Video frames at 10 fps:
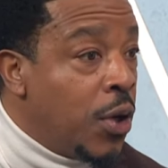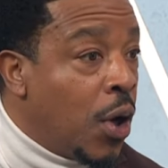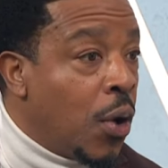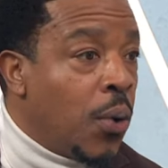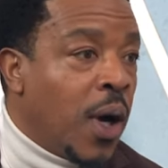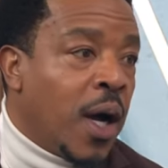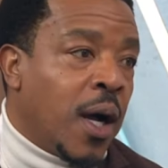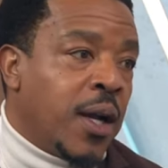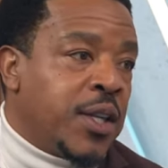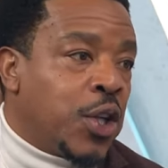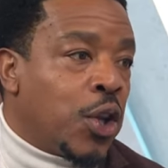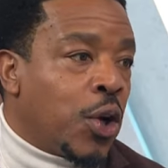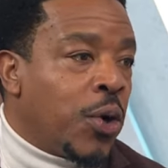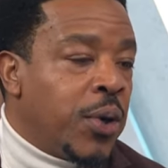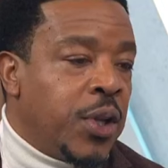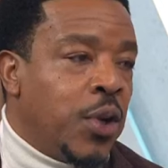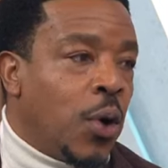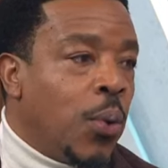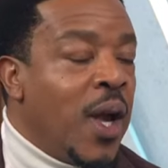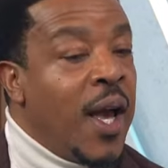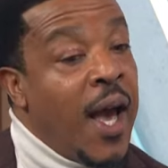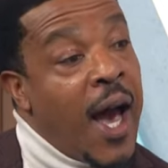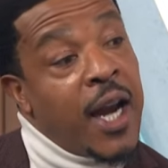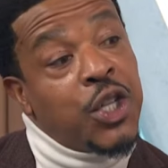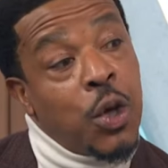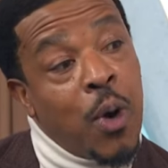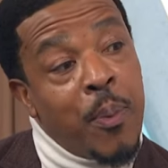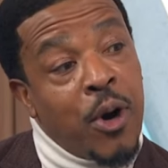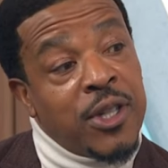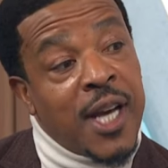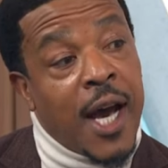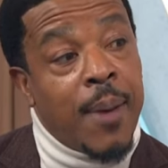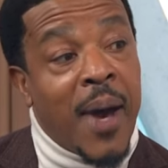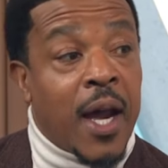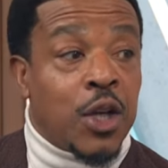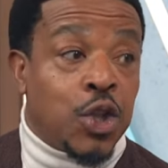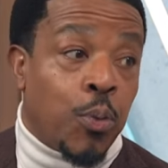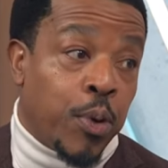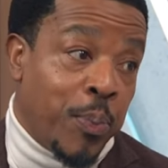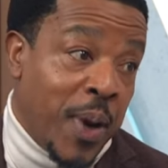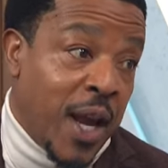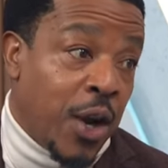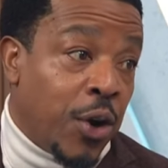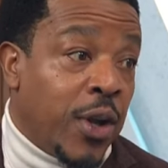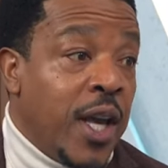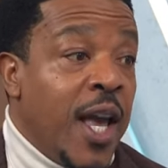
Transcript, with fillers: you know, uh, to learn, you know, how to show up on time, how to show prepared,